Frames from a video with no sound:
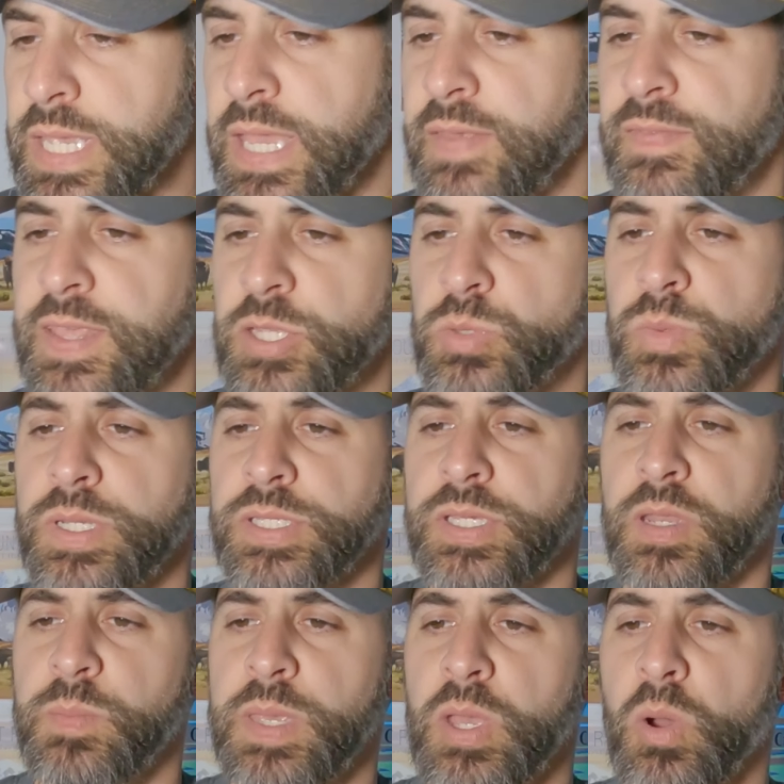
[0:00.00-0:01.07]
And this one is going
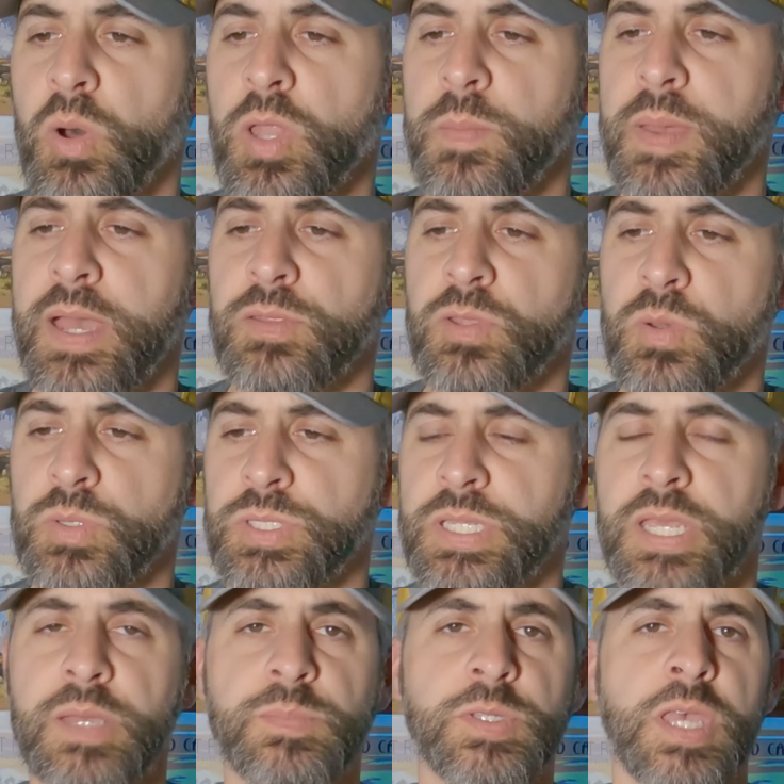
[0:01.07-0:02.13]
to be all about those
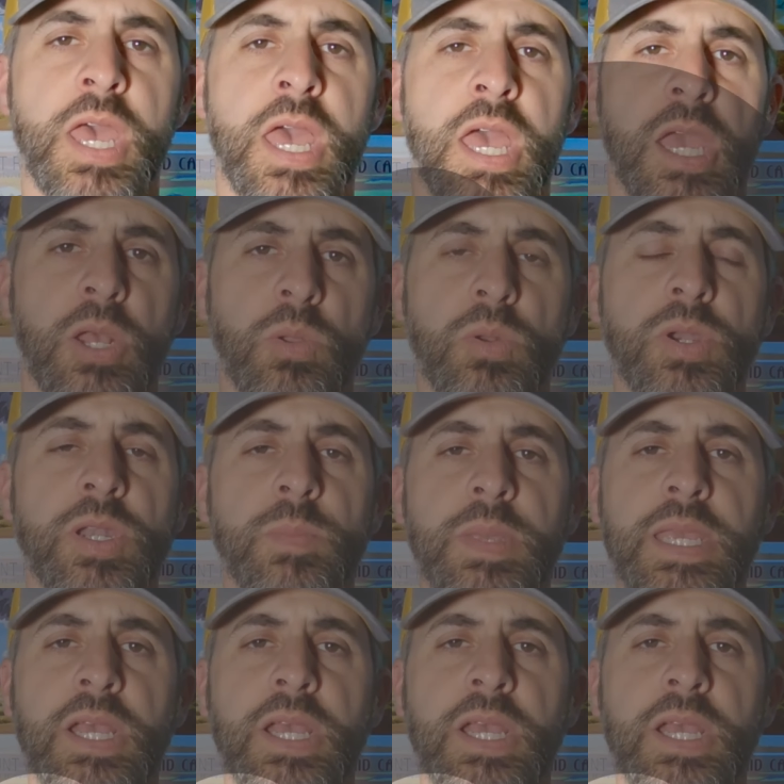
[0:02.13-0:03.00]
tips in order to be